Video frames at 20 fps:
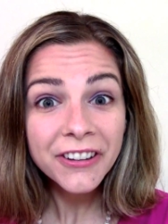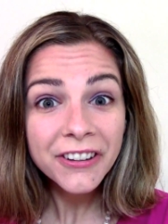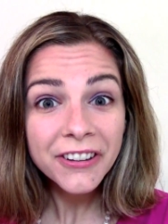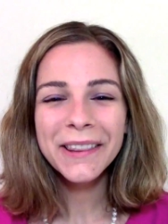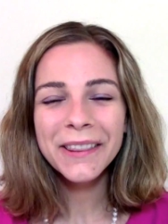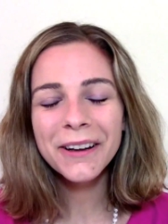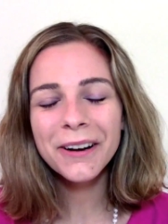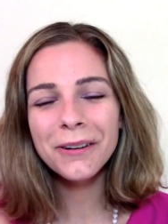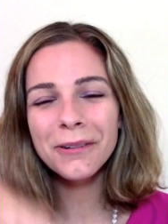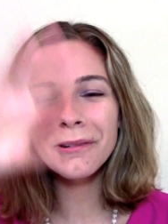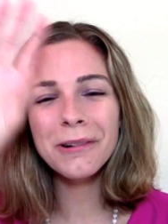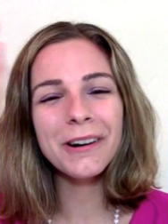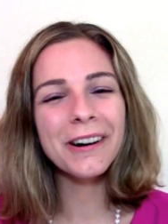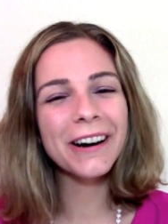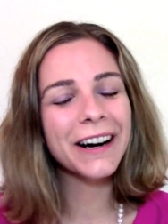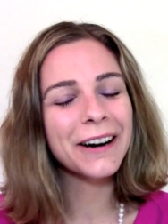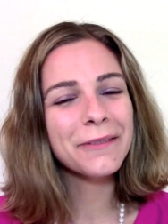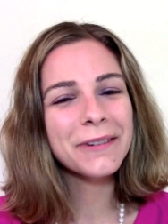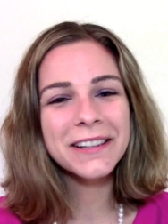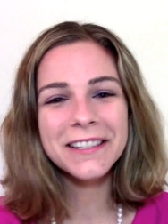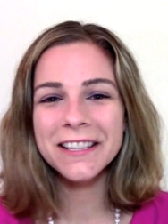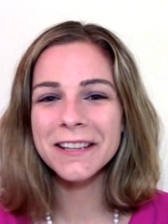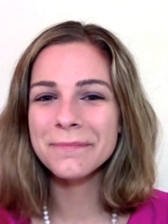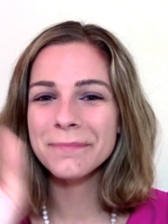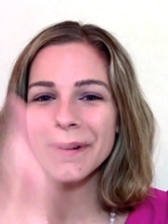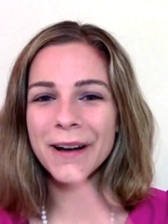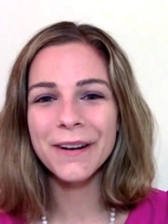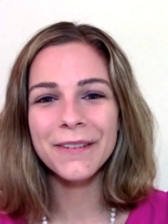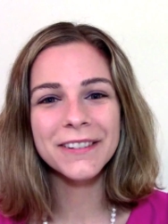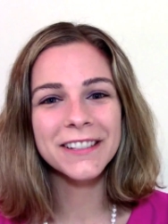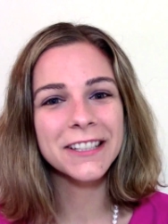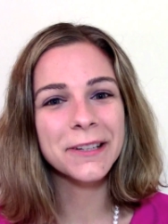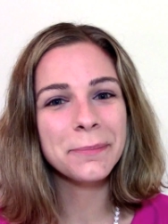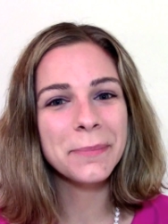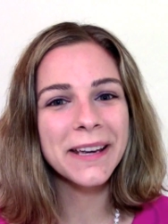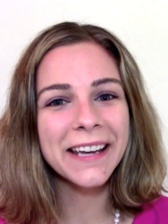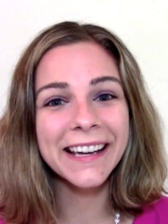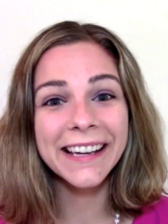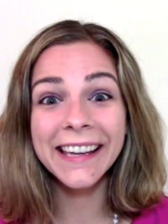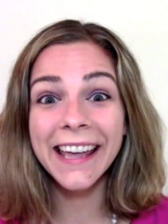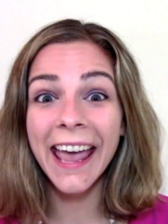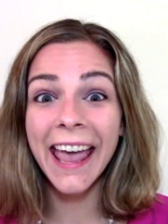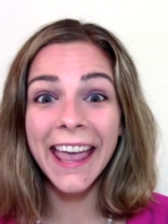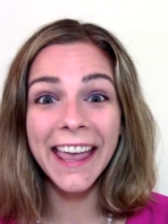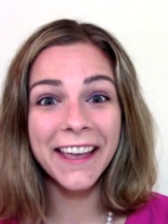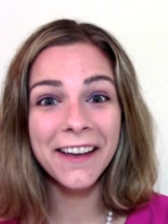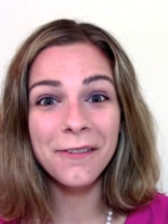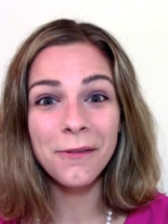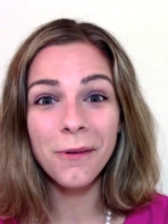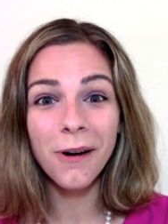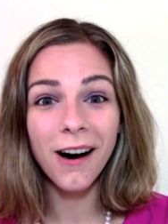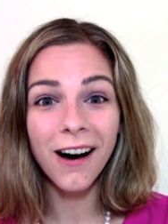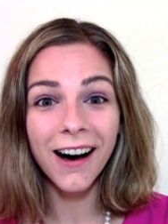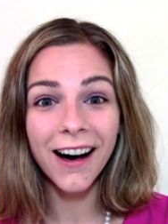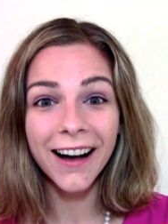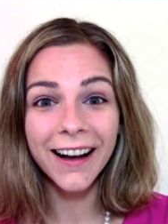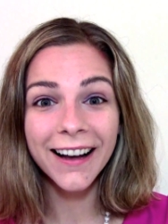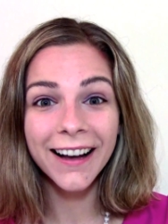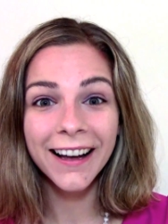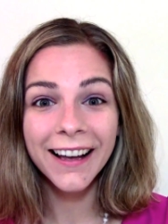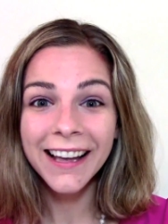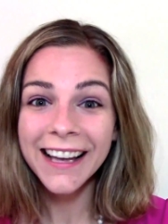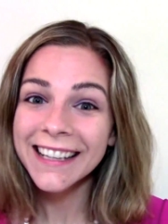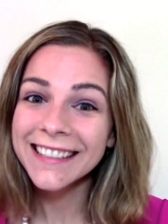The war was supposed to be a cakewalk.